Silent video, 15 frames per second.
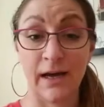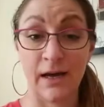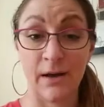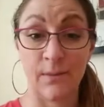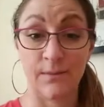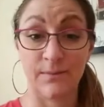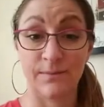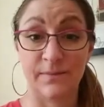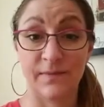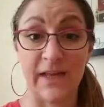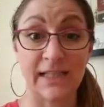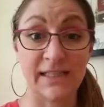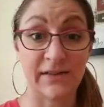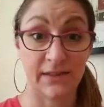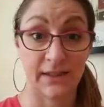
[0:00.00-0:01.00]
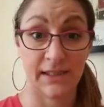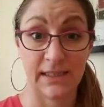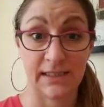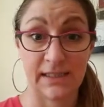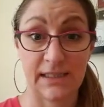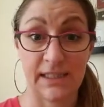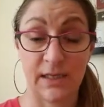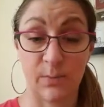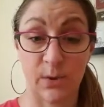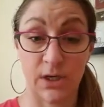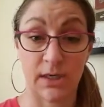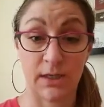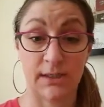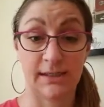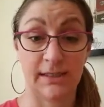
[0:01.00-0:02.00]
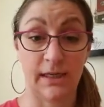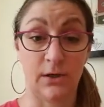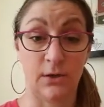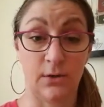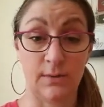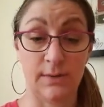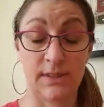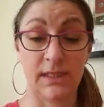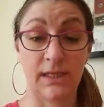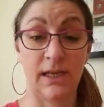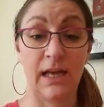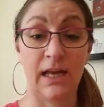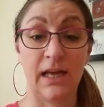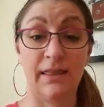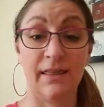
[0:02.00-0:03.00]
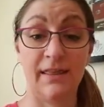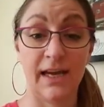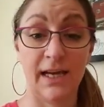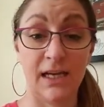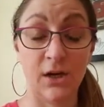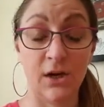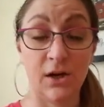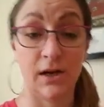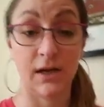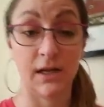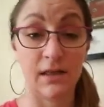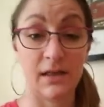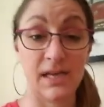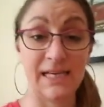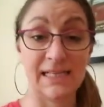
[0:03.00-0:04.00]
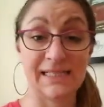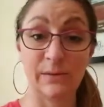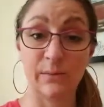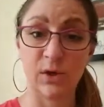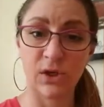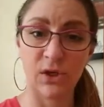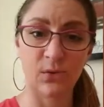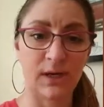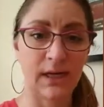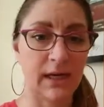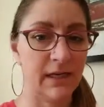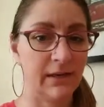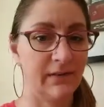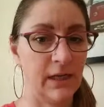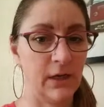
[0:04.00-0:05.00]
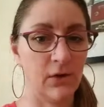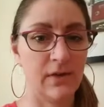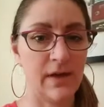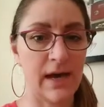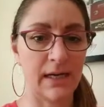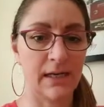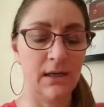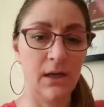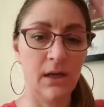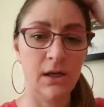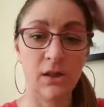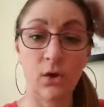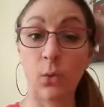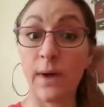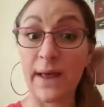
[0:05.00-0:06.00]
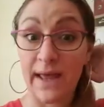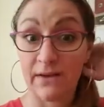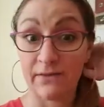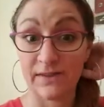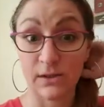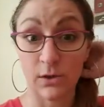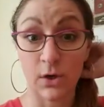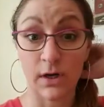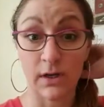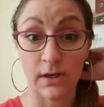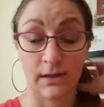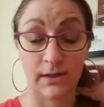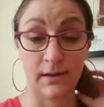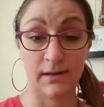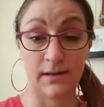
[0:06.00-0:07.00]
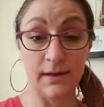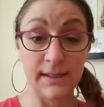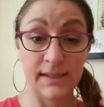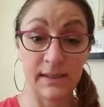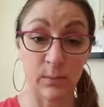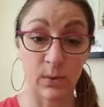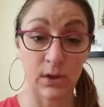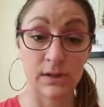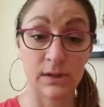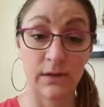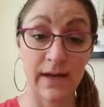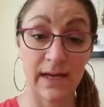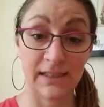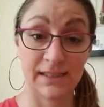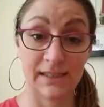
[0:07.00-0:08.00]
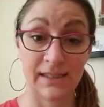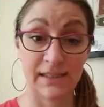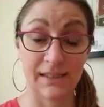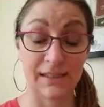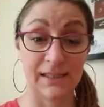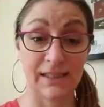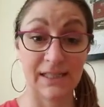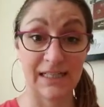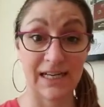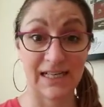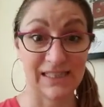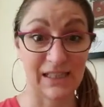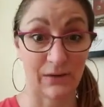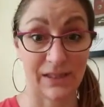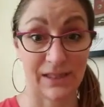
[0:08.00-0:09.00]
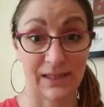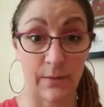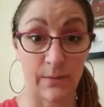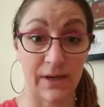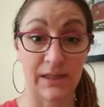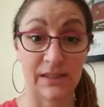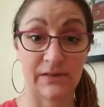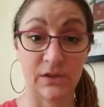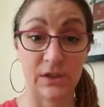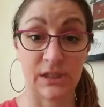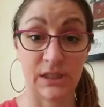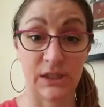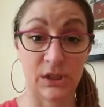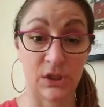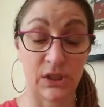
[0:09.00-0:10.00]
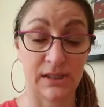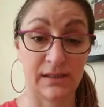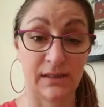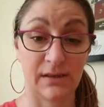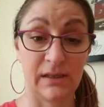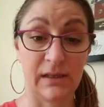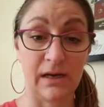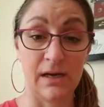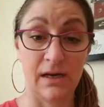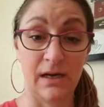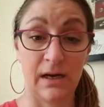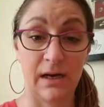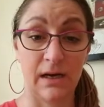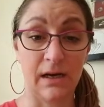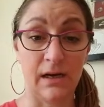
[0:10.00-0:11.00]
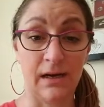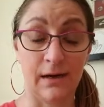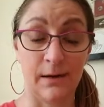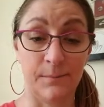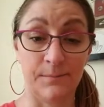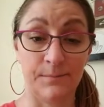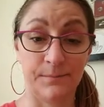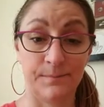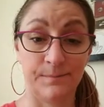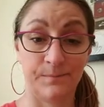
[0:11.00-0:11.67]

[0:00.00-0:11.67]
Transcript: um, that definitely has a deeper sound. And then on the cymbal, you can kind of hear that the waves on the cymbal. So that's the, the nice sound that that makes versus just um,